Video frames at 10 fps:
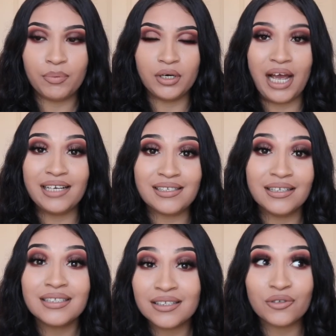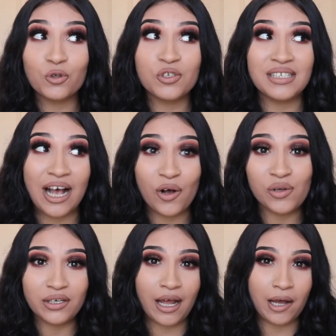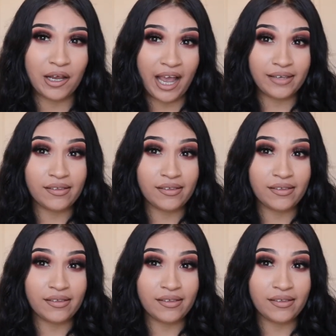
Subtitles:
But I sent it through Zelle, and I